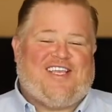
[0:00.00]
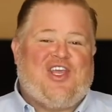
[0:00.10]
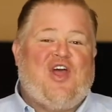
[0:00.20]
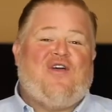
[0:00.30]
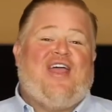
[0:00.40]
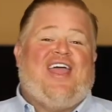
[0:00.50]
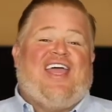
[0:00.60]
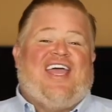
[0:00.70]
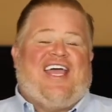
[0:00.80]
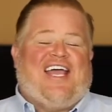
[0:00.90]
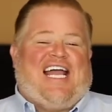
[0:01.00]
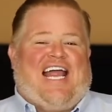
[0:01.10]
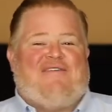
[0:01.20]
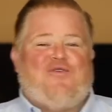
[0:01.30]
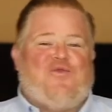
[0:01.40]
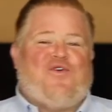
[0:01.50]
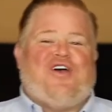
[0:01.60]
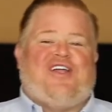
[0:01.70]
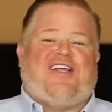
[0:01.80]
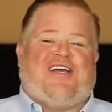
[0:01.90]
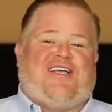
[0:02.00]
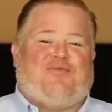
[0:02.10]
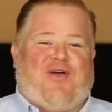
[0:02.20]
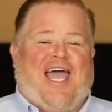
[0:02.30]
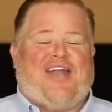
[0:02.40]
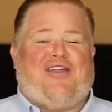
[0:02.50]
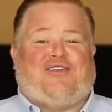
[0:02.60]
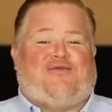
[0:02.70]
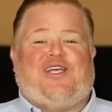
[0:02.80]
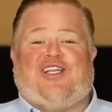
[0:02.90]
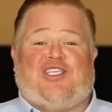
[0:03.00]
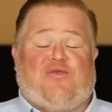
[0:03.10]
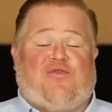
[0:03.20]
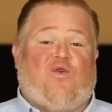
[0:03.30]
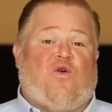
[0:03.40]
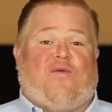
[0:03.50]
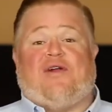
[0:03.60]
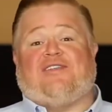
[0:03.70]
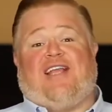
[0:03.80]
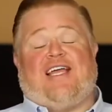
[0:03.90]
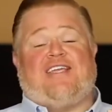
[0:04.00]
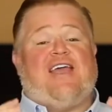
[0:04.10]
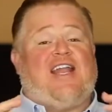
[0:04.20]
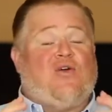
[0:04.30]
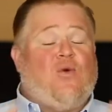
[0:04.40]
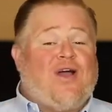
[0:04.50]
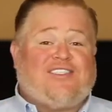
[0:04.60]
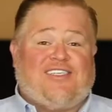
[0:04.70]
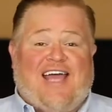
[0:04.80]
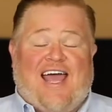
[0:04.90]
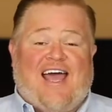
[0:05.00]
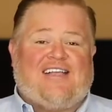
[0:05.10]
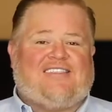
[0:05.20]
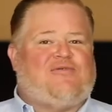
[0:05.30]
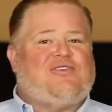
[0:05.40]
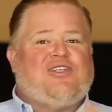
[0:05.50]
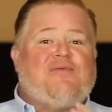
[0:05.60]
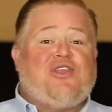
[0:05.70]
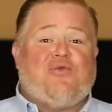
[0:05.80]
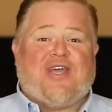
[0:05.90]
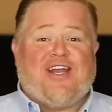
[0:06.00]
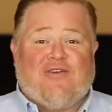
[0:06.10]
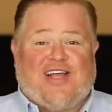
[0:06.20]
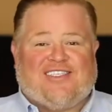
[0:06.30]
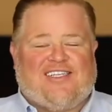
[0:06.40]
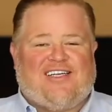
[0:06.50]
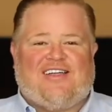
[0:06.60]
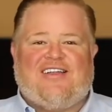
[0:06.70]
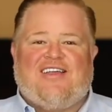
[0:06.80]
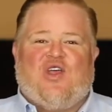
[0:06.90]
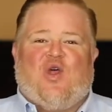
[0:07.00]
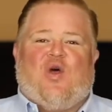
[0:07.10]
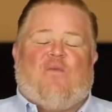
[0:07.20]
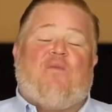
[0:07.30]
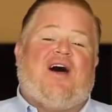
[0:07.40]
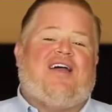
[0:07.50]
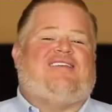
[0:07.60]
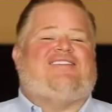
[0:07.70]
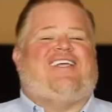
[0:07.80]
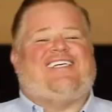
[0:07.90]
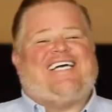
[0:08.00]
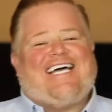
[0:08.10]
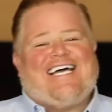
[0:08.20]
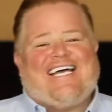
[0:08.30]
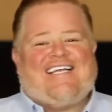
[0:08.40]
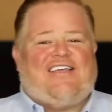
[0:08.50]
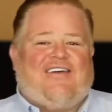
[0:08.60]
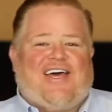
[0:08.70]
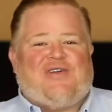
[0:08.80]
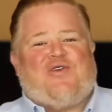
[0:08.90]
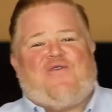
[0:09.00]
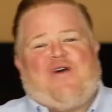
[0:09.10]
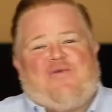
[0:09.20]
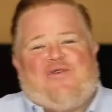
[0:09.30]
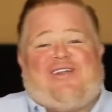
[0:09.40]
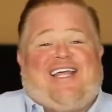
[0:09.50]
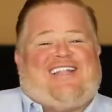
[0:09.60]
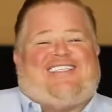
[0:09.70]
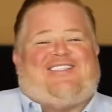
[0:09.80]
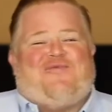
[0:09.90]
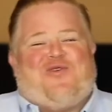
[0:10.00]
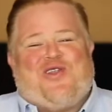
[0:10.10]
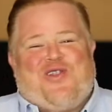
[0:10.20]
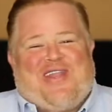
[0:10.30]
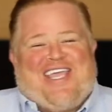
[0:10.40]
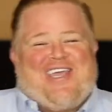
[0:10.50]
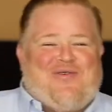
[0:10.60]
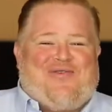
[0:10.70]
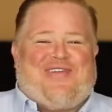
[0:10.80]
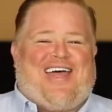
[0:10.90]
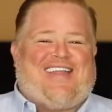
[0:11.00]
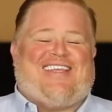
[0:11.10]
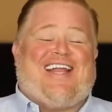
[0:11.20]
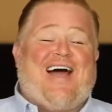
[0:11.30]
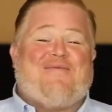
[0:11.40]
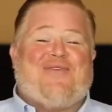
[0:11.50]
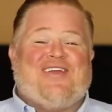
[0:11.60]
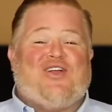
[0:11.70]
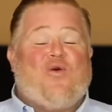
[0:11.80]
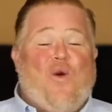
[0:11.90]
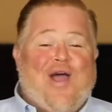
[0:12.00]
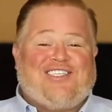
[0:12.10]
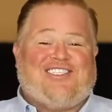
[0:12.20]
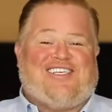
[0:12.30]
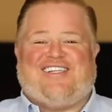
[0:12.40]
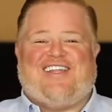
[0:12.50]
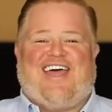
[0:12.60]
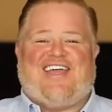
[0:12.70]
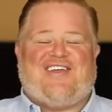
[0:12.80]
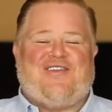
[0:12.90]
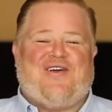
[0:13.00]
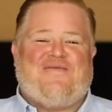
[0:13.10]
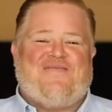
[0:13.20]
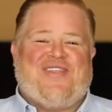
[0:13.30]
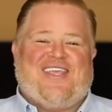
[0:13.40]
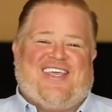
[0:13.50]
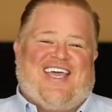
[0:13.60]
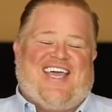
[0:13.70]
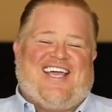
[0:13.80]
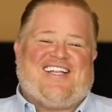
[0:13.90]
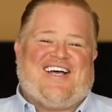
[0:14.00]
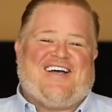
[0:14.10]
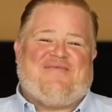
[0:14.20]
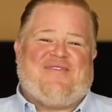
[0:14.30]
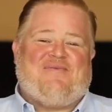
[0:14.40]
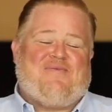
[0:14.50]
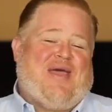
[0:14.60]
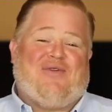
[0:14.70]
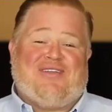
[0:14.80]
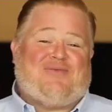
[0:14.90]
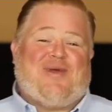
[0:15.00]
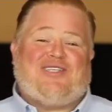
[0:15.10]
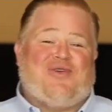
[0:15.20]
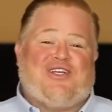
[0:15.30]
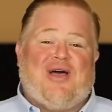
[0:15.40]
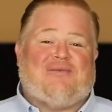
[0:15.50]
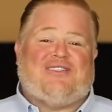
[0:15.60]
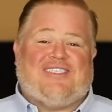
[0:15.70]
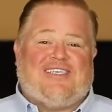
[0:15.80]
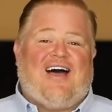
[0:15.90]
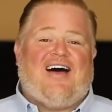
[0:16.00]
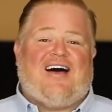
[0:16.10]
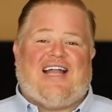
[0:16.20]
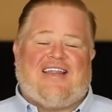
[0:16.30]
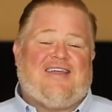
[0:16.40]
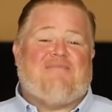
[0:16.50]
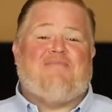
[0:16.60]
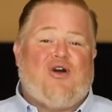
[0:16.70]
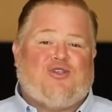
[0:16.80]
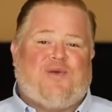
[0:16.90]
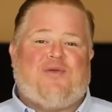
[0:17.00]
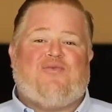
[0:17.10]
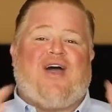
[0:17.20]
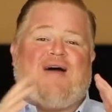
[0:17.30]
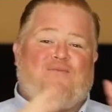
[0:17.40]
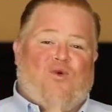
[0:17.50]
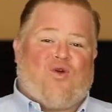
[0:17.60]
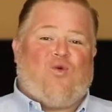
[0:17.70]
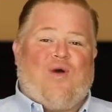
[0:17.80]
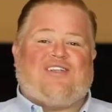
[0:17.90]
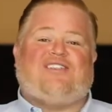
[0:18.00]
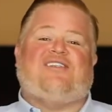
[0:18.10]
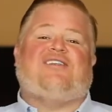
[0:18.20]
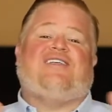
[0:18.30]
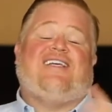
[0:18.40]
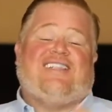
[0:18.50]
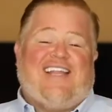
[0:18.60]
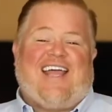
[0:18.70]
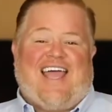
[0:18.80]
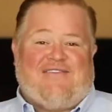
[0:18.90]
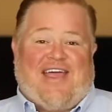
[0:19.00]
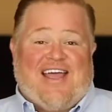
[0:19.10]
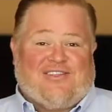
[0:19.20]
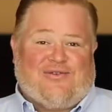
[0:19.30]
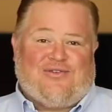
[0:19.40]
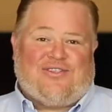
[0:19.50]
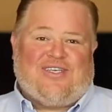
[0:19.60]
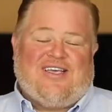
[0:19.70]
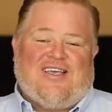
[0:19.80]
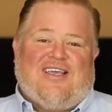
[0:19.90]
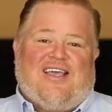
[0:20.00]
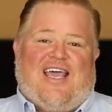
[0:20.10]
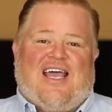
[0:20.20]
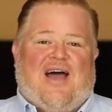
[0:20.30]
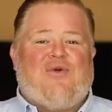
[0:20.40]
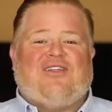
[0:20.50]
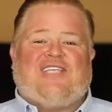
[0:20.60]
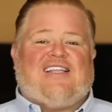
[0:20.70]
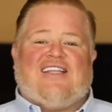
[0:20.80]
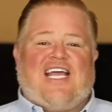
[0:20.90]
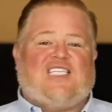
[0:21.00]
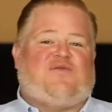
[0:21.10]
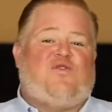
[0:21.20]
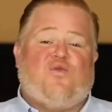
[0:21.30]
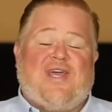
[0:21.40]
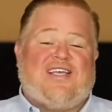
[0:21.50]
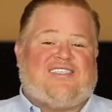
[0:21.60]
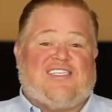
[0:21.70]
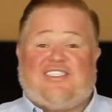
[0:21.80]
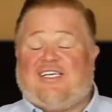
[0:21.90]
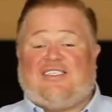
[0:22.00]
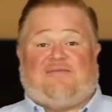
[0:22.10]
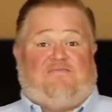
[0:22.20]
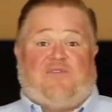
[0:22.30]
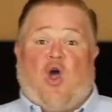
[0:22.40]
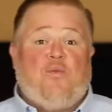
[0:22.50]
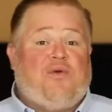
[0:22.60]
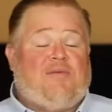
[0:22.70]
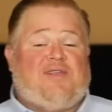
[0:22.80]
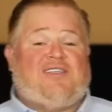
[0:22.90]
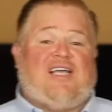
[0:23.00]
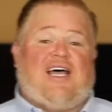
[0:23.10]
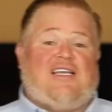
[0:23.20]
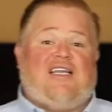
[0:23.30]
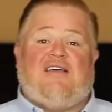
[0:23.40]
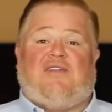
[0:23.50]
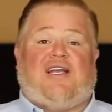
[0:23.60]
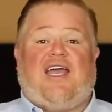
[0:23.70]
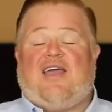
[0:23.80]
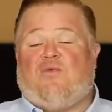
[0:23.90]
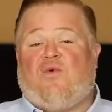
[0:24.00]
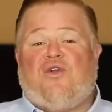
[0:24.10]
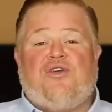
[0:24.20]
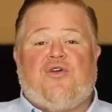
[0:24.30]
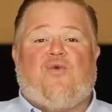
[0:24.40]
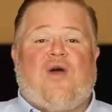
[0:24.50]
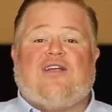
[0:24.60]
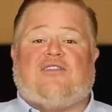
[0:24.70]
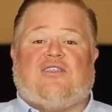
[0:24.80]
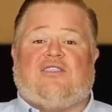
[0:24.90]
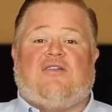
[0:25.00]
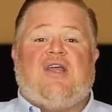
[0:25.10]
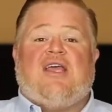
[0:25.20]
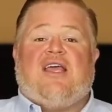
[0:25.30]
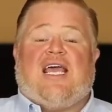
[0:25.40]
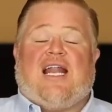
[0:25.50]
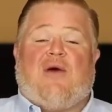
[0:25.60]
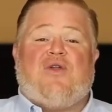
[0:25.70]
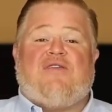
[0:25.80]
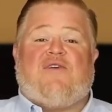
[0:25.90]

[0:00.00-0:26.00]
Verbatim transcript: You know, everyone uh, has probably had those feelings before where it's like you had a question to ask, there was something you were interested in, but it's like, ah, you know, I don't know if I want to let someone in on that, that I'm questioning that, you know? And um, man, especially when it comes to God, I think most people have more questions than they have answers. And I want to take the next few weeks and just open up this idea of like, hey, what are your questions? And, and I want to